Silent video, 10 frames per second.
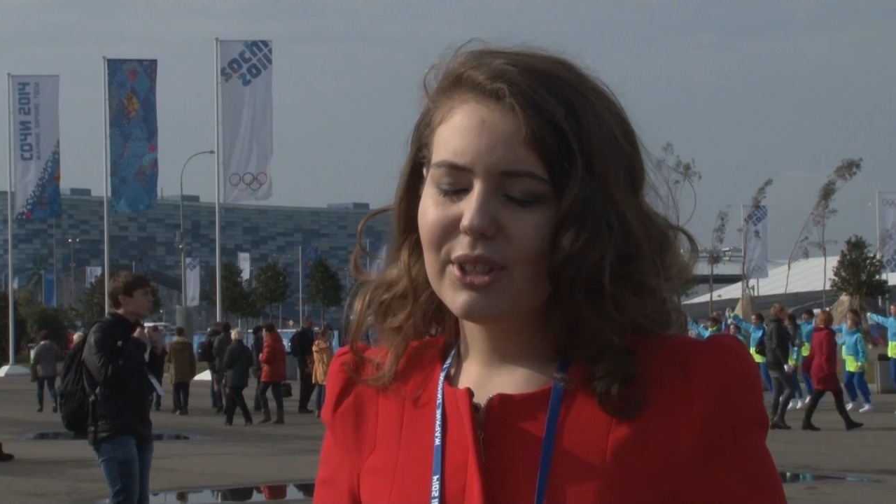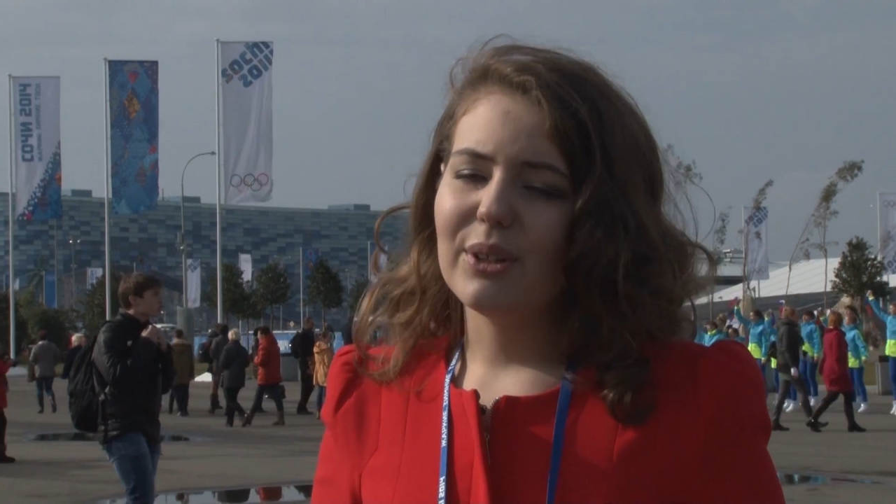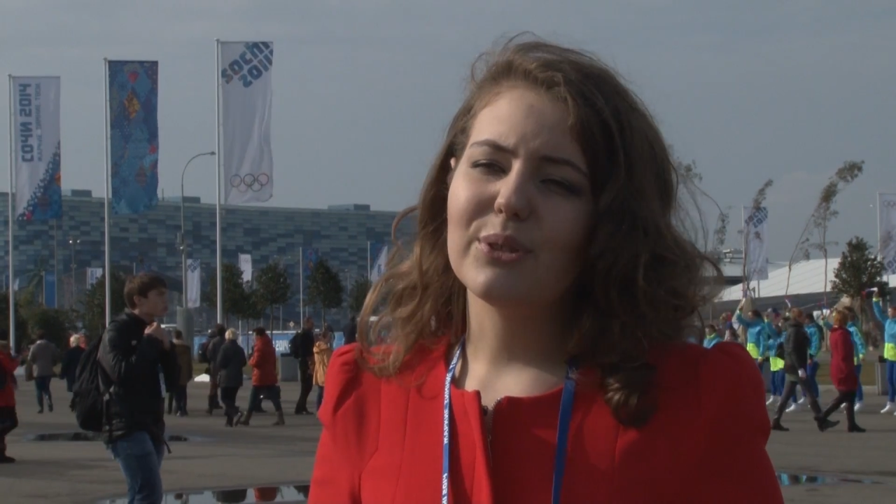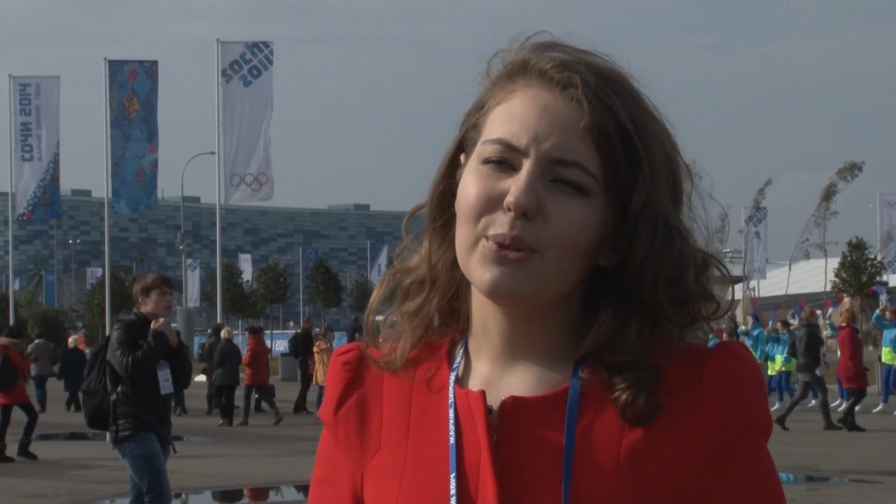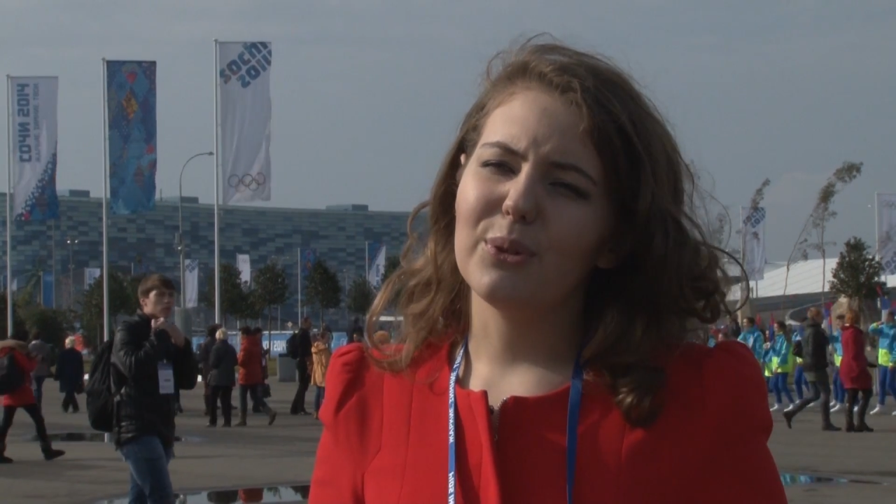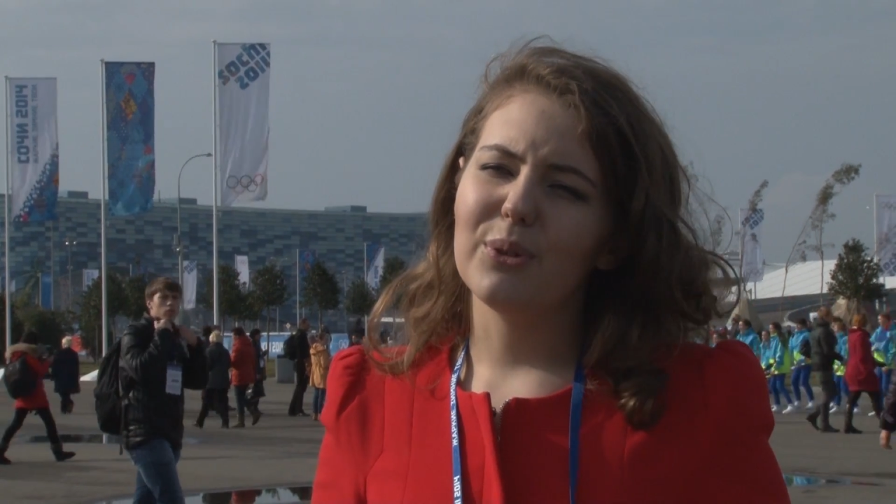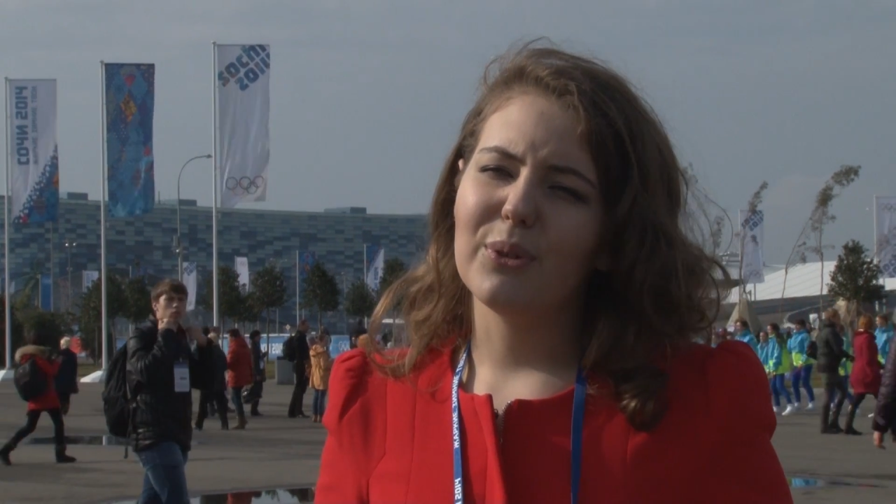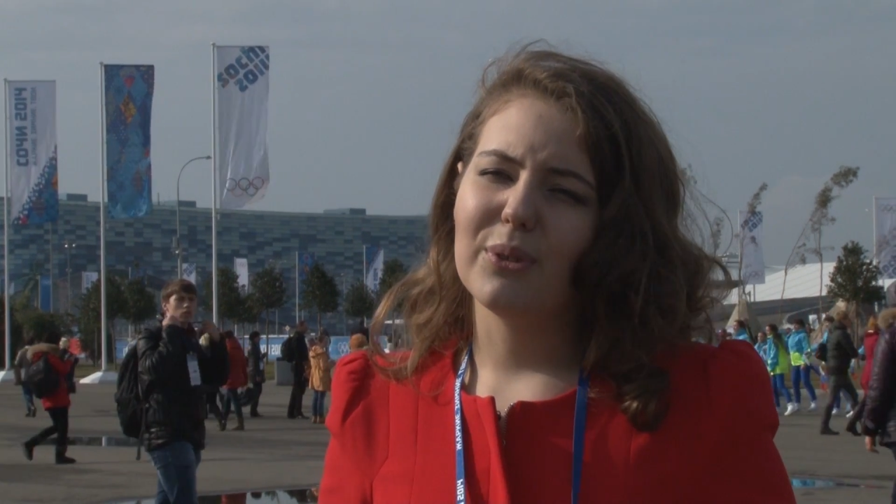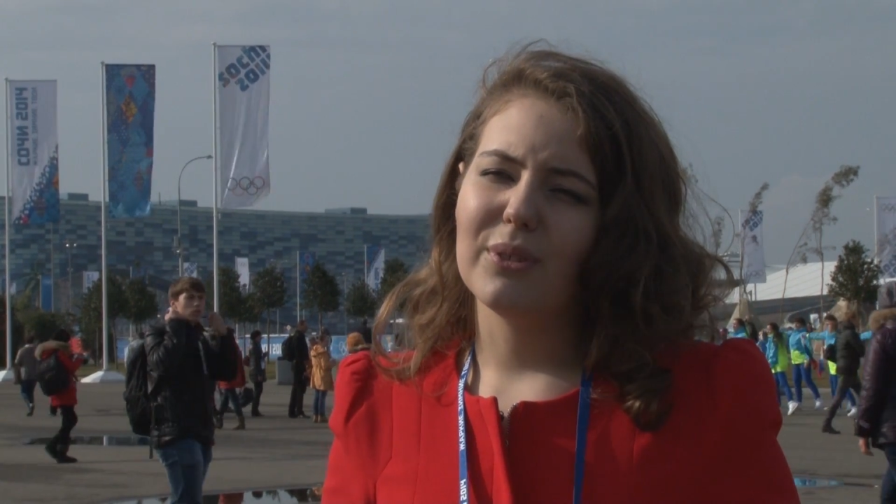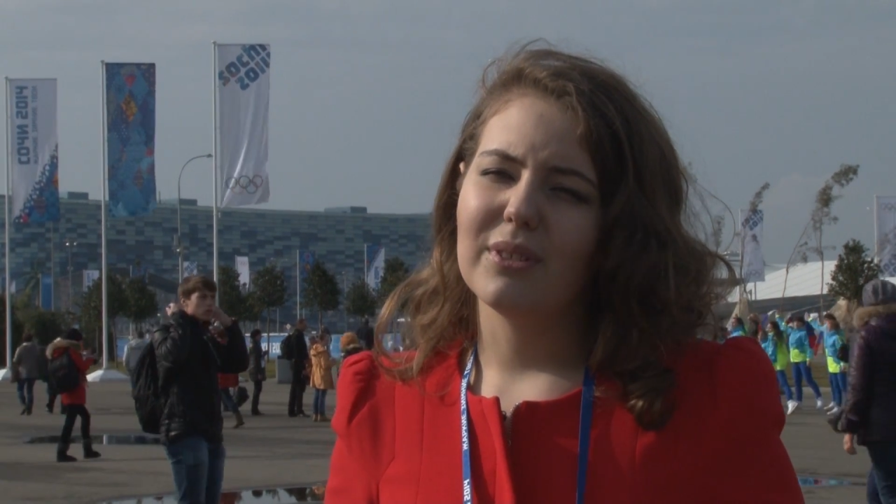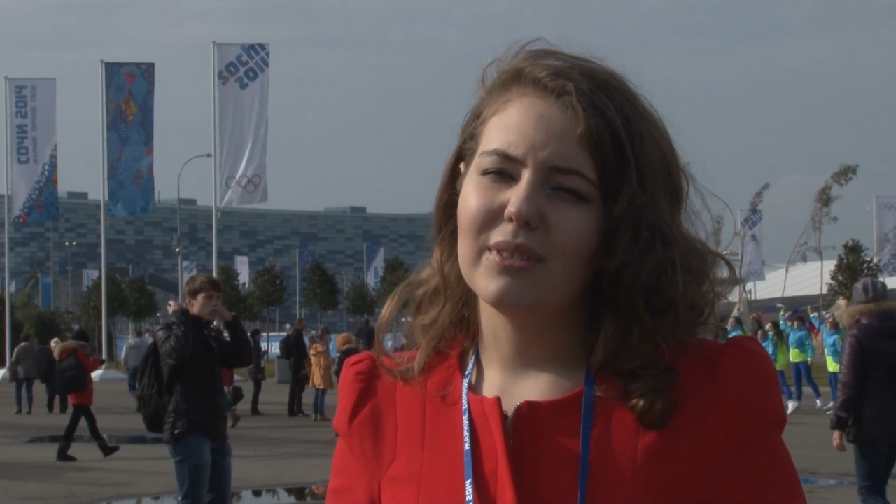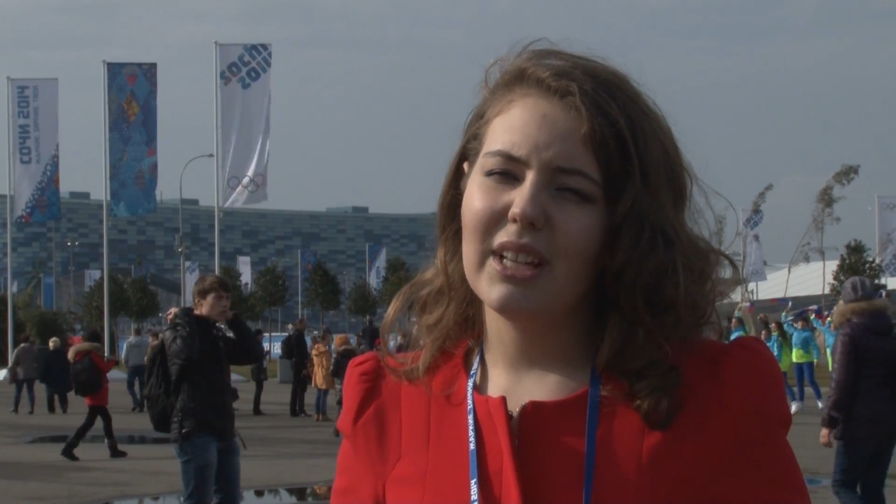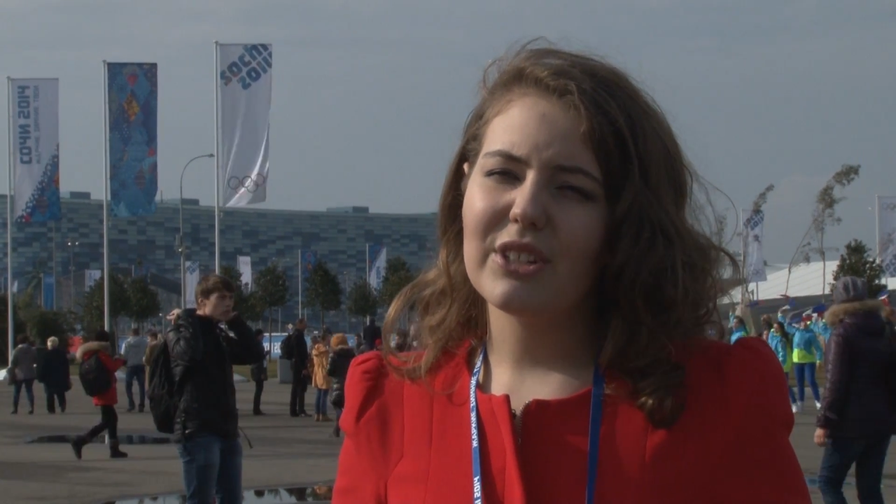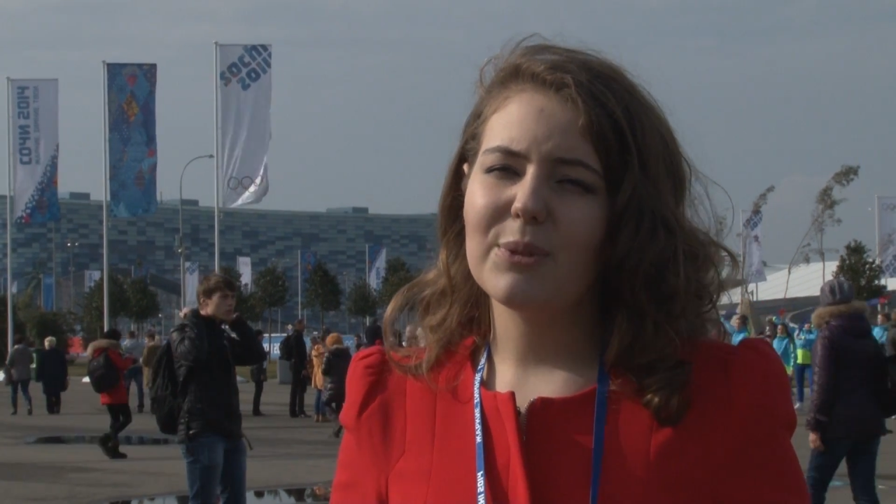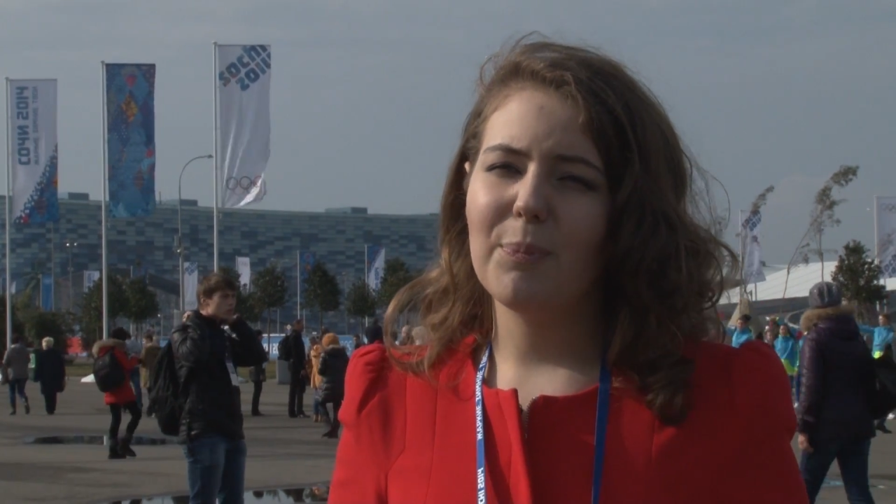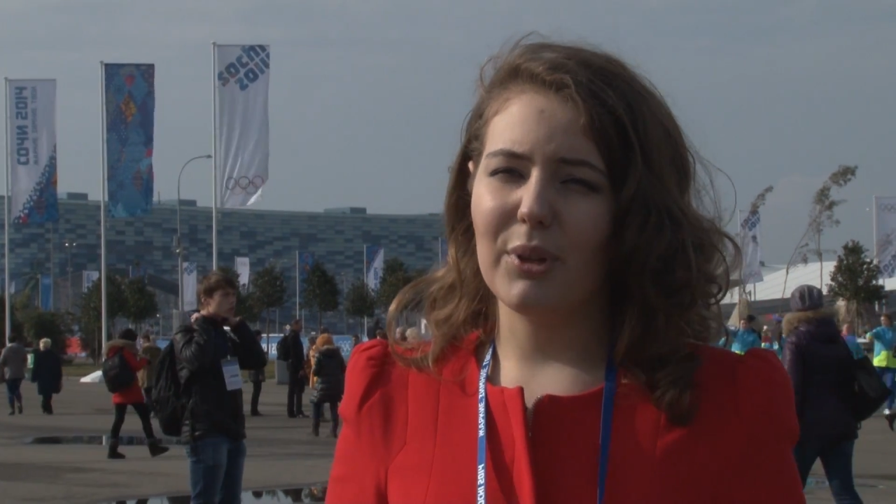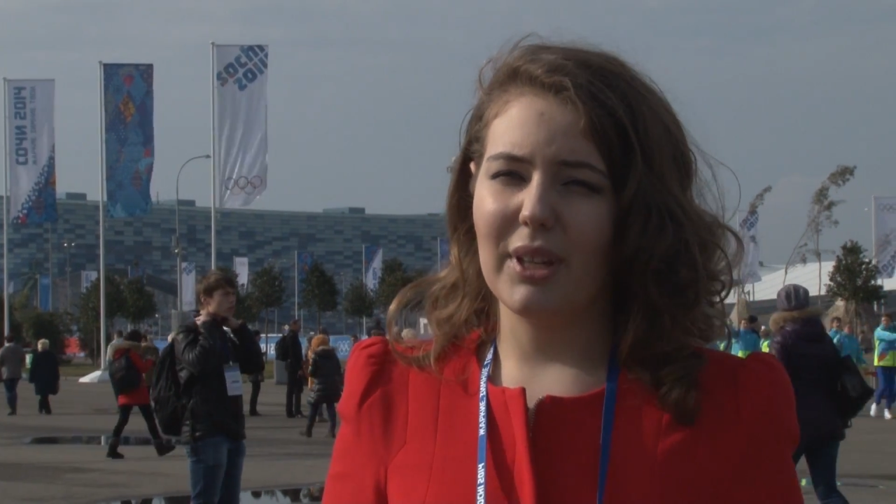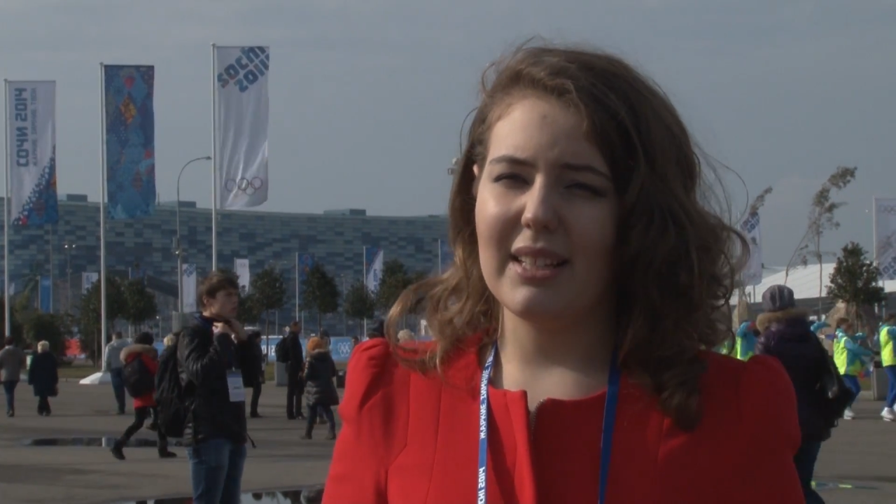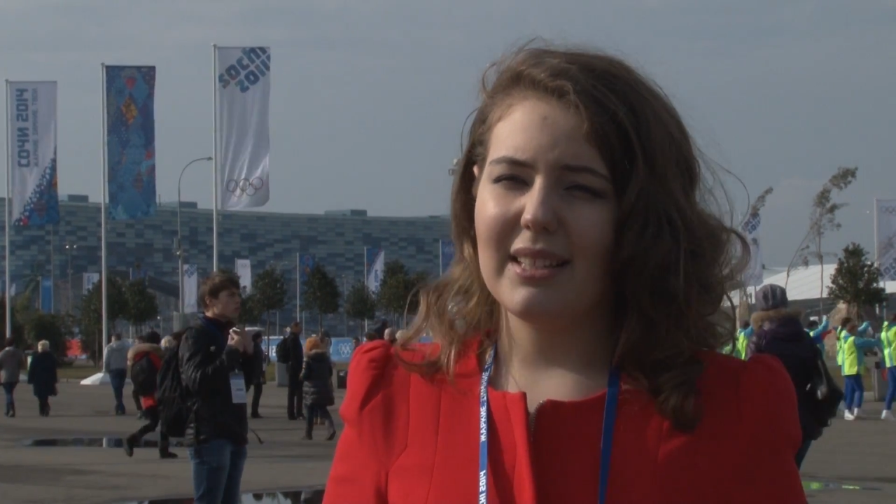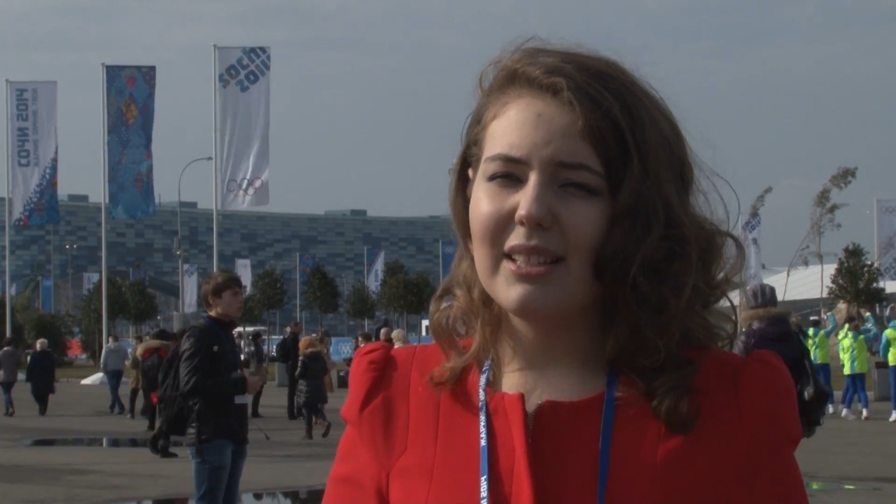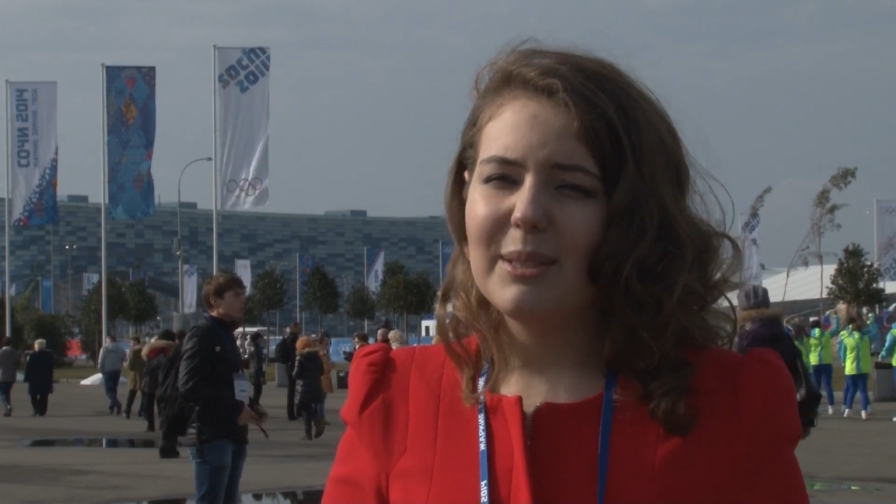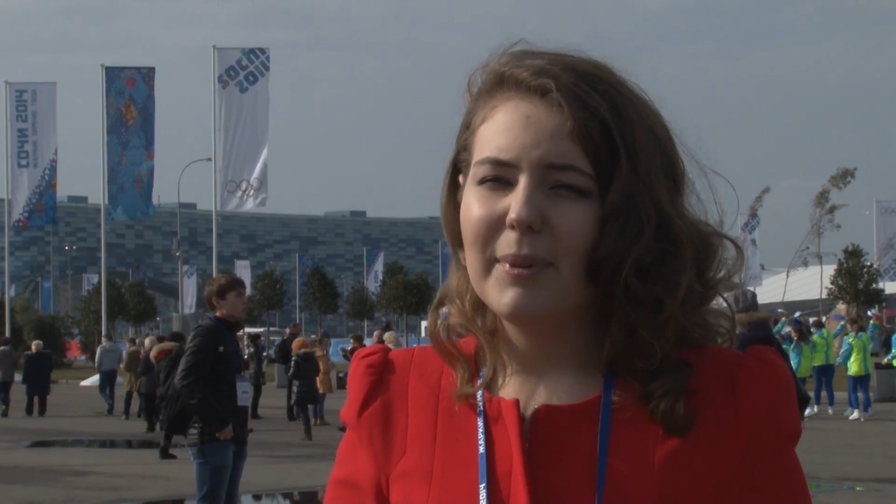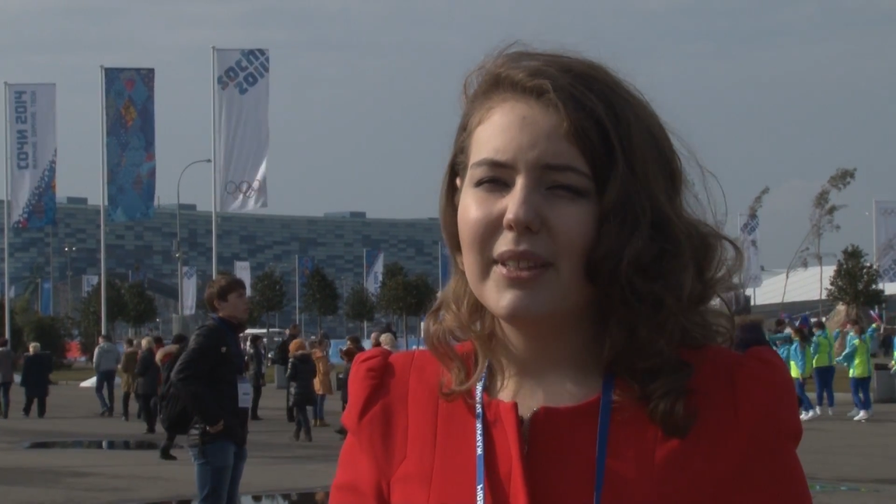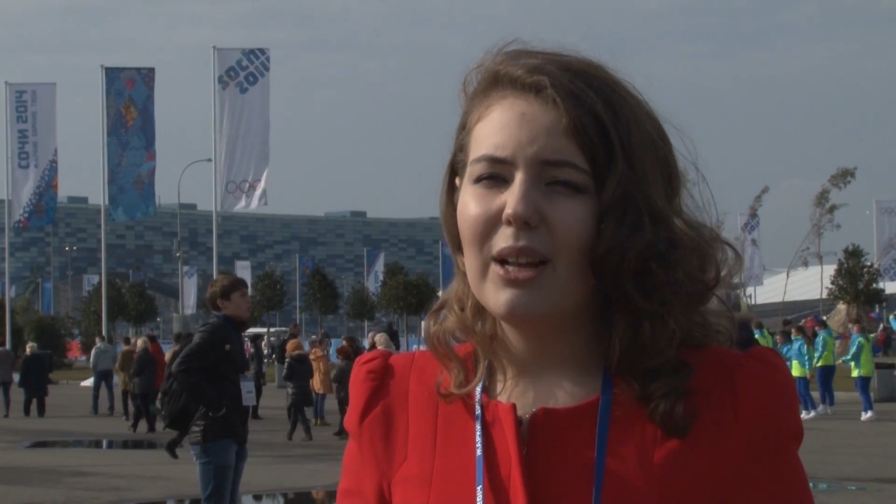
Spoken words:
which seems to be so far away from art,